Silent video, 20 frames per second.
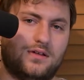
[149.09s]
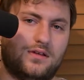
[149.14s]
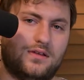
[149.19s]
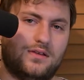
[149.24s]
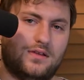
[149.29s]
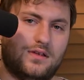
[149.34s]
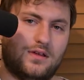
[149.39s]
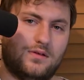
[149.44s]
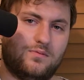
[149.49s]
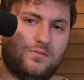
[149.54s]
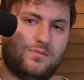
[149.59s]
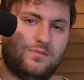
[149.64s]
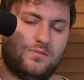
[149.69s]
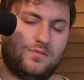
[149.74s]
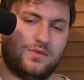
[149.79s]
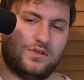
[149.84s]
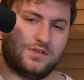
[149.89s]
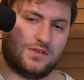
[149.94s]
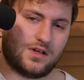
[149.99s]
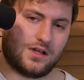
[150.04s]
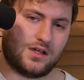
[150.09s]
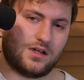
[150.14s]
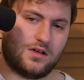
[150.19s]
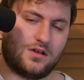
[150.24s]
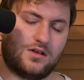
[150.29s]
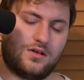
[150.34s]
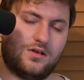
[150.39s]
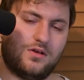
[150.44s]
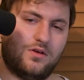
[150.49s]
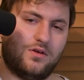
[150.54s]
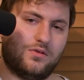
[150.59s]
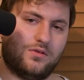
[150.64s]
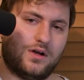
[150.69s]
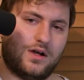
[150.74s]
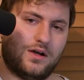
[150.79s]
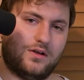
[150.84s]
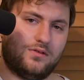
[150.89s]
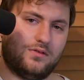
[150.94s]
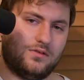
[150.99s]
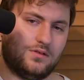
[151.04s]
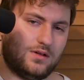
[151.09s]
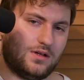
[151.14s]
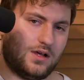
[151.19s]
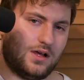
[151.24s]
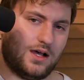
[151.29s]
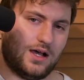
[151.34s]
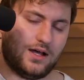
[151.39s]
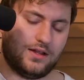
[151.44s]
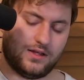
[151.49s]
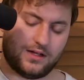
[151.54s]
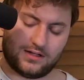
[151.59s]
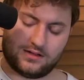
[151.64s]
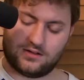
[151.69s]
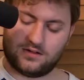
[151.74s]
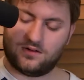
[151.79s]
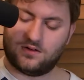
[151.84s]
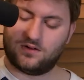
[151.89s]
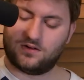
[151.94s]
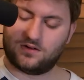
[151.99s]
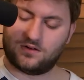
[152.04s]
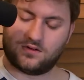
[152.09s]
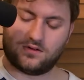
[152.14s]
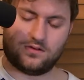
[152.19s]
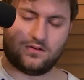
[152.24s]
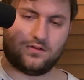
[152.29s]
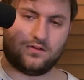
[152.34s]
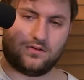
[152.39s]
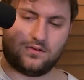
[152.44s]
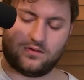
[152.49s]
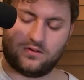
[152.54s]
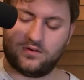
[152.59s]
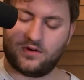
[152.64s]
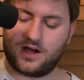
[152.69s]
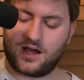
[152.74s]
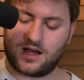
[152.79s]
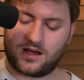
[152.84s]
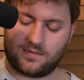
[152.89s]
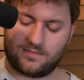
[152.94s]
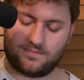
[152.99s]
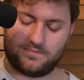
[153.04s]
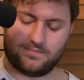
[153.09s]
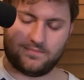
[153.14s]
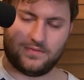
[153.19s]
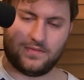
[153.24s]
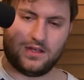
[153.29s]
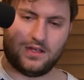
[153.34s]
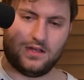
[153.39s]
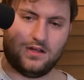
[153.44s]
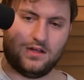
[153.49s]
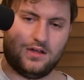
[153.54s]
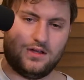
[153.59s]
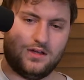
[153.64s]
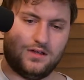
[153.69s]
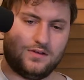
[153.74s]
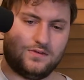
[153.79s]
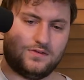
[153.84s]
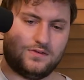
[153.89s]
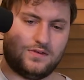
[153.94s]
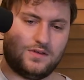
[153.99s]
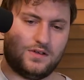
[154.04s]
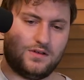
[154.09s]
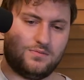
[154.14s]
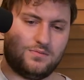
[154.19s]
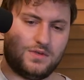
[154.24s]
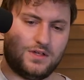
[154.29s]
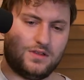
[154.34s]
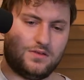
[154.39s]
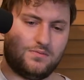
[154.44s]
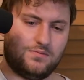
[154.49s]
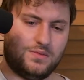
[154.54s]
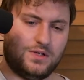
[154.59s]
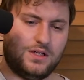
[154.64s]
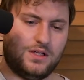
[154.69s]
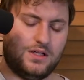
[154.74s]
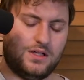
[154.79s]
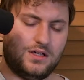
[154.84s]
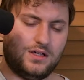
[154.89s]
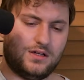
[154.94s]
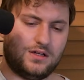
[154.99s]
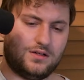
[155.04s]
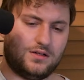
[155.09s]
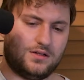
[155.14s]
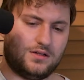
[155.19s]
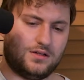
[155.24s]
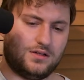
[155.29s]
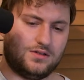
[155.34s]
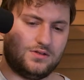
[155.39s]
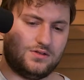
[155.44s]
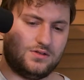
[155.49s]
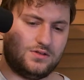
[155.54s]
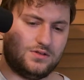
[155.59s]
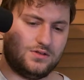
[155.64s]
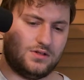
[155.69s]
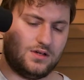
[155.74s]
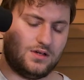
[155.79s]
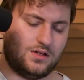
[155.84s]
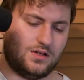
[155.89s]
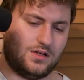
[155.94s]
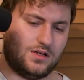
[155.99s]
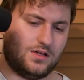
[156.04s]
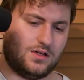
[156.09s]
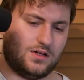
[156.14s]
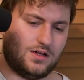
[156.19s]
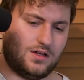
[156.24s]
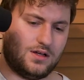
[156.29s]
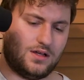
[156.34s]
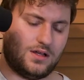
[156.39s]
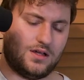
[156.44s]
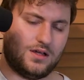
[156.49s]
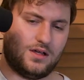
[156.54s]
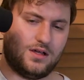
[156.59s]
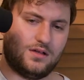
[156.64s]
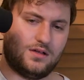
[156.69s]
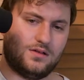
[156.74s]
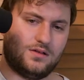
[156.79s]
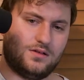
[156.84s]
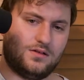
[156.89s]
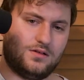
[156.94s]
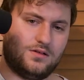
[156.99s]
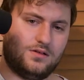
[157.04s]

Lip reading: And then the second go around, I like to grab, let's see, it'd be the B, G, and A.